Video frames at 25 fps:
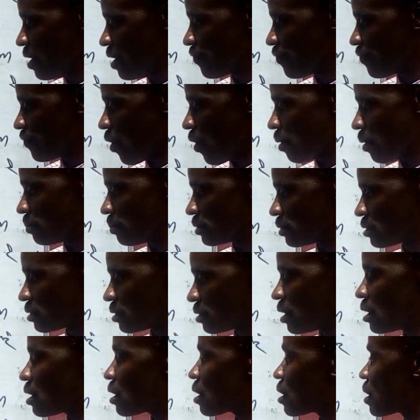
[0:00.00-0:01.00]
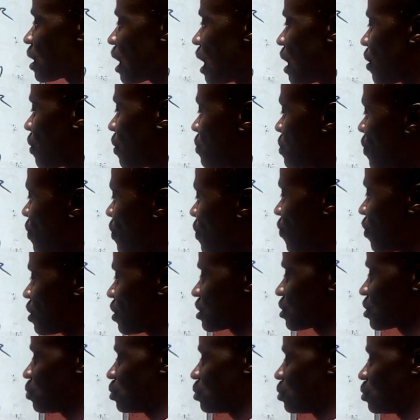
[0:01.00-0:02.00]
formed. Now, the first
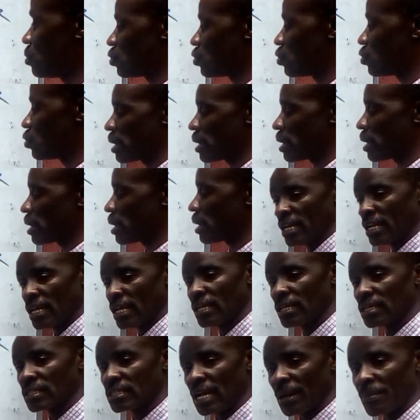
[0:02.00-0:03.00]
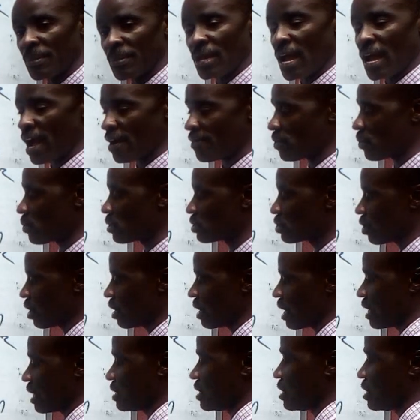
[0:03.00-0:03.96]
thing we do, anytime you have a question like